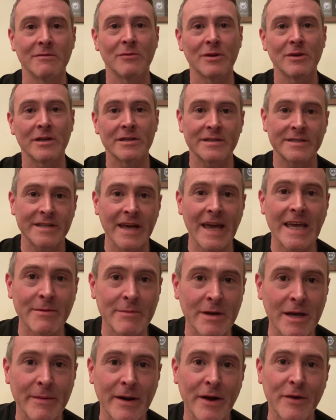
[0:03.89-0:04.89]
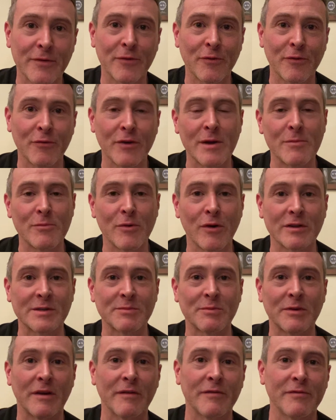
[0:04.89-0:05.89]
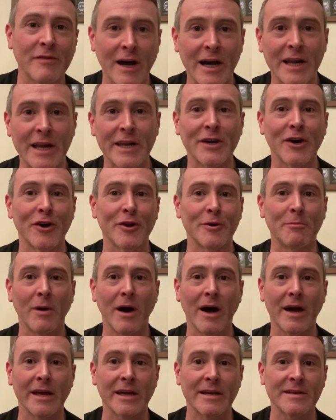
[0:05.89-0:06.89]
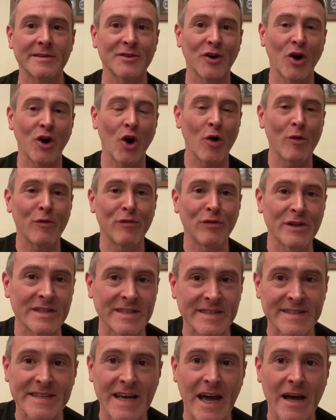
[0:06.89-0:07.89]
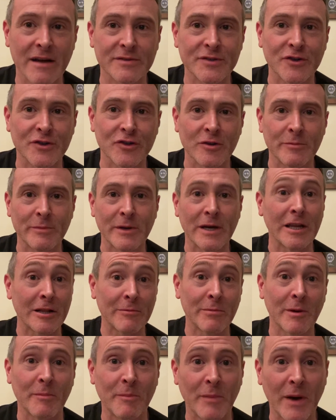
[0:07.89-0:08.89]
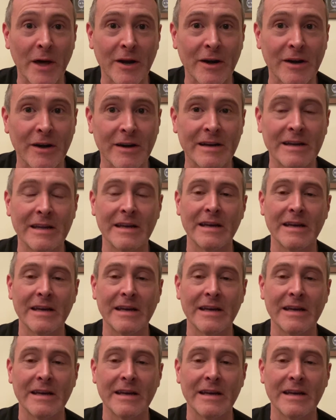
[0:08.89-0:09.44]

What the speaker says: Well, it's taken me about 3 months, but I finally got a mic, so hopefully the sound's going to be a little bit better.